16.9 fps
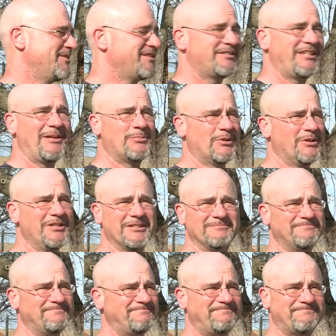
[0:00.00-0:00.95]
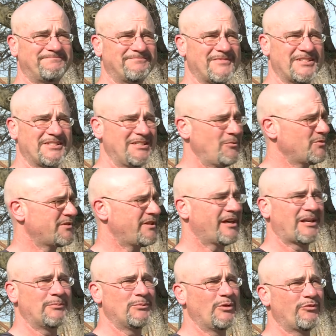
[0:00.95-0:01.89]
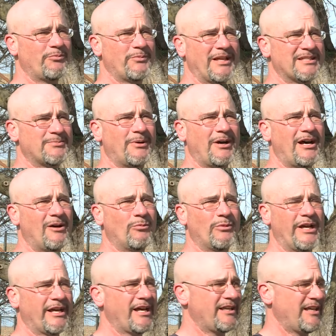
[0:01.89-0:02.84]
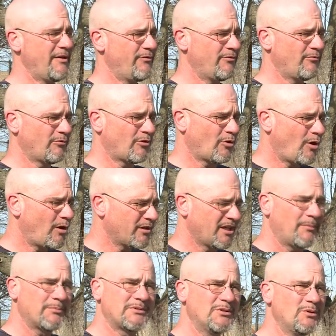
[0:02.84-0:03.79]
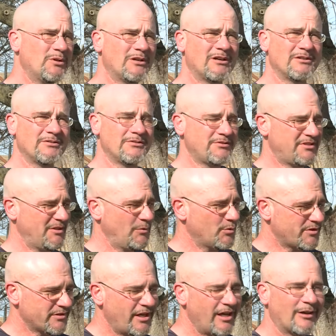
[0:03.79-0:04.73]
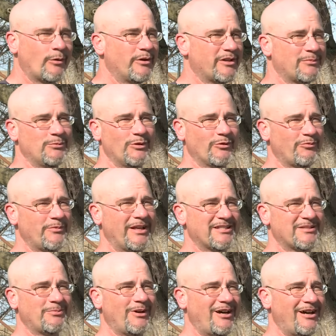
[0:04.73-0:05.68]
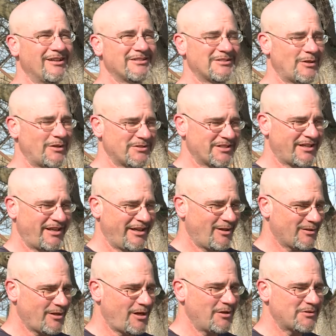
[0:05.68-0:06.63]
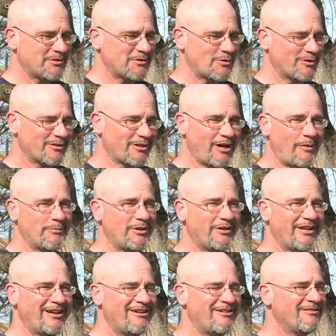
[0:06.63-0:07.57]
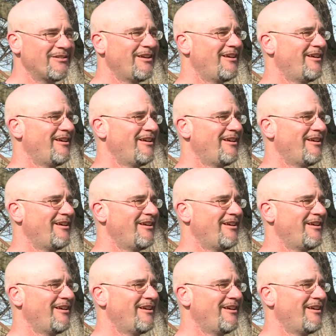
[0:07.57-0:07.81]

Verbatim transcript: She stayed put. She was not going to move from that spot. When I got even crawled up to her, she was not going to move from that spot. So I just kind of held on to her and calmed her down.